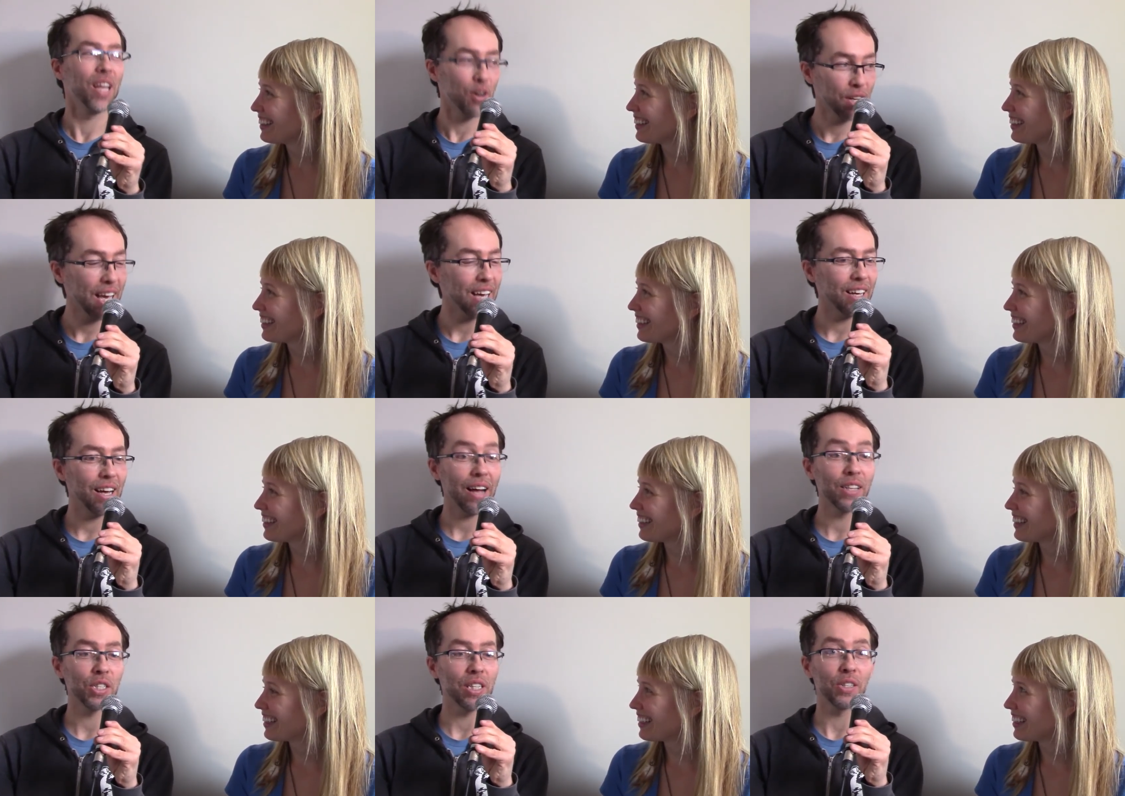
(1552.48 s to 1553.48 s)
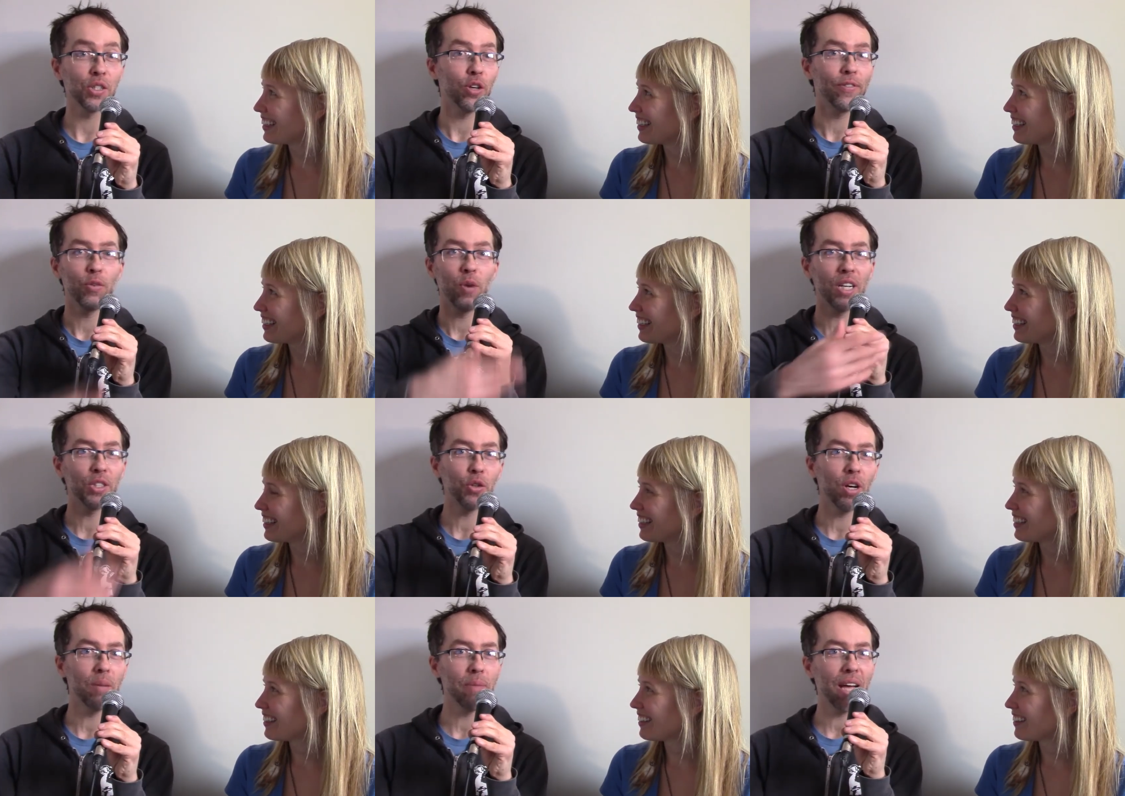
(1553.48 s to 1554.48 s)
Speaker 1: Okay, excellent. So if you want to
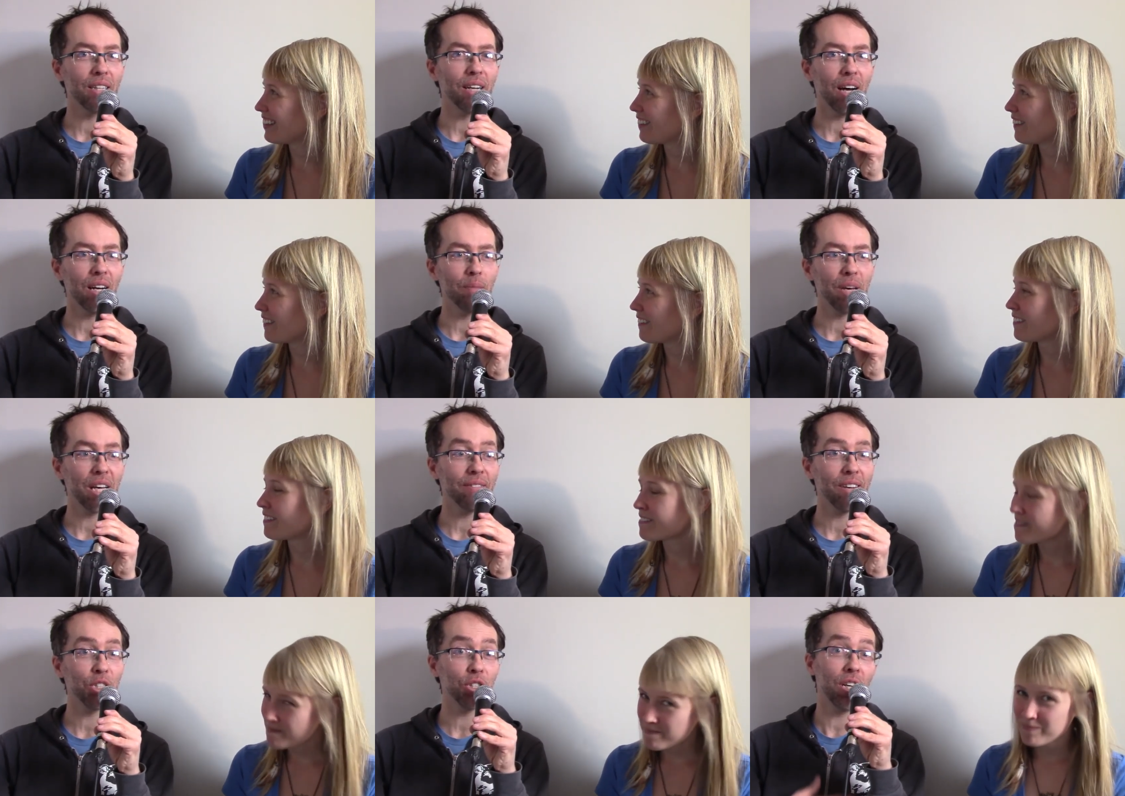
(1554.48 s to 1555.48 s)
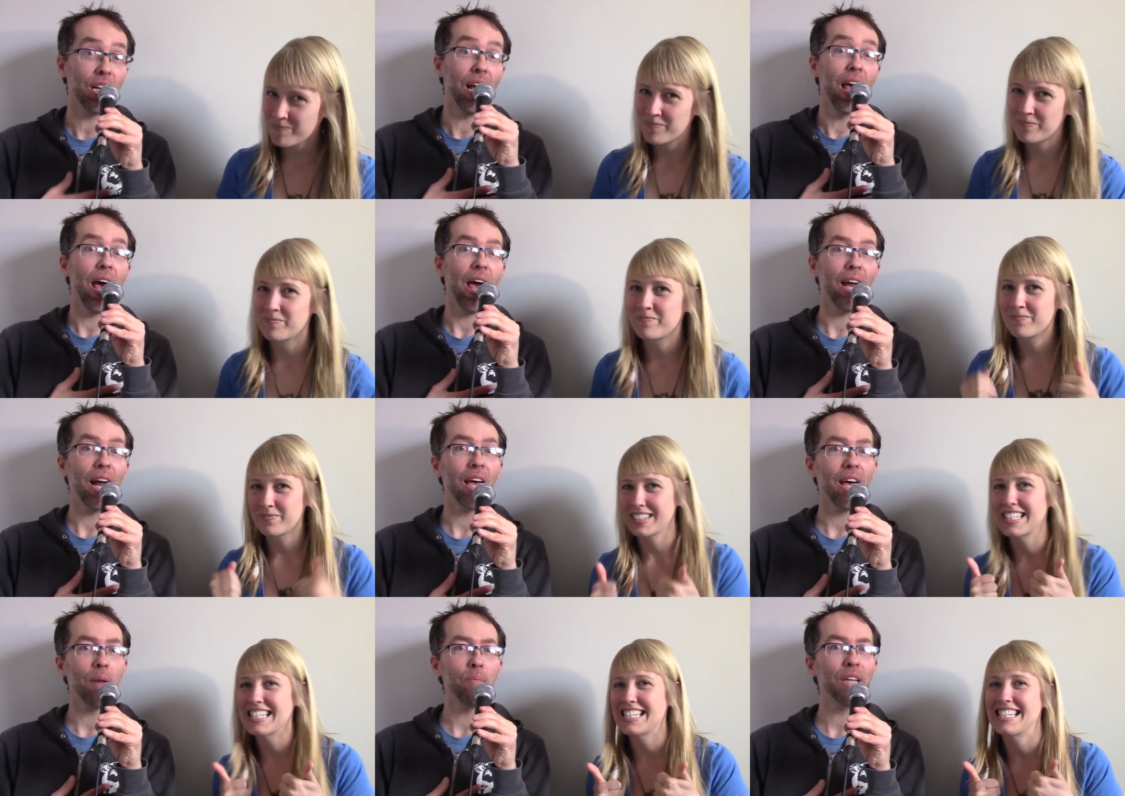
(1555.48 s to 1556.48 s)
join Amanda on a big adventure, and
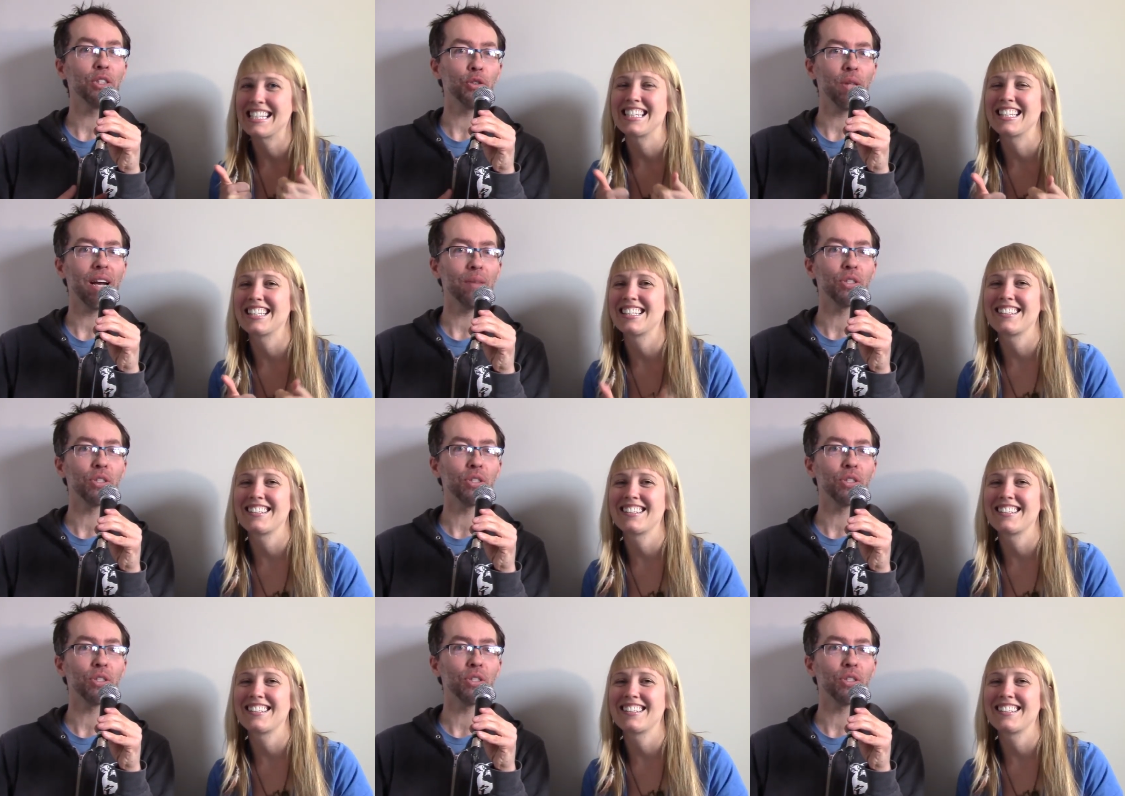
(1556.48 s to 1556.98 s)
I may do that.